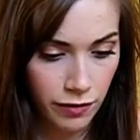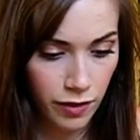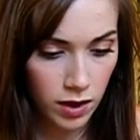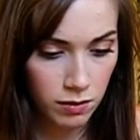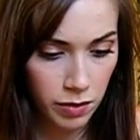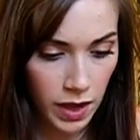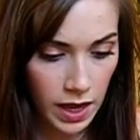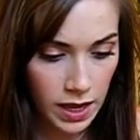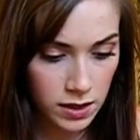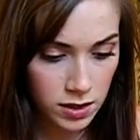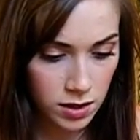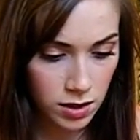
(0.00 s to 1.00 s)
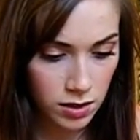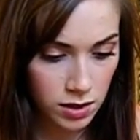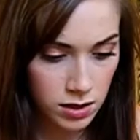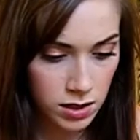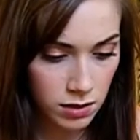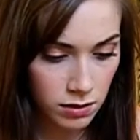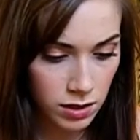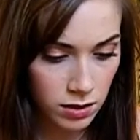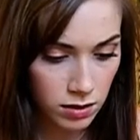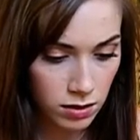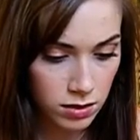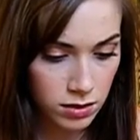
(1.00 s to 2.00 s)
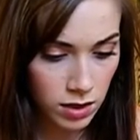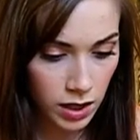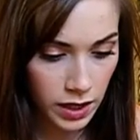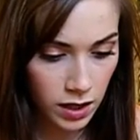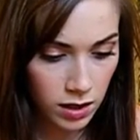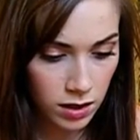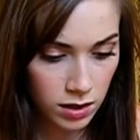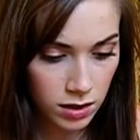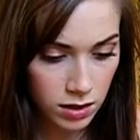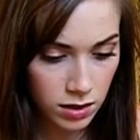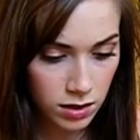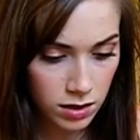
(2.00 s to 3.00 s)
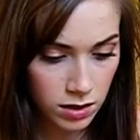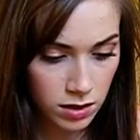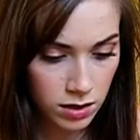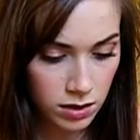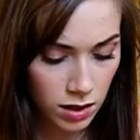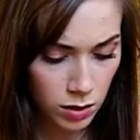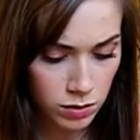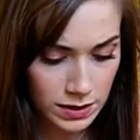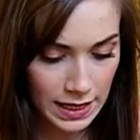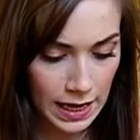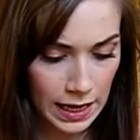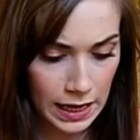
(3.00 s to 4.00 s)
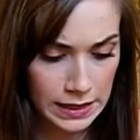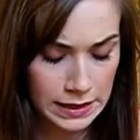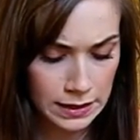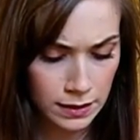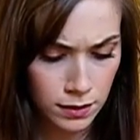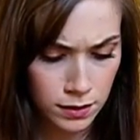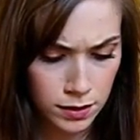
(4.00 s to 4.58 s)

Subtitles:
front page so you can see what it looks like. Oh, dang it.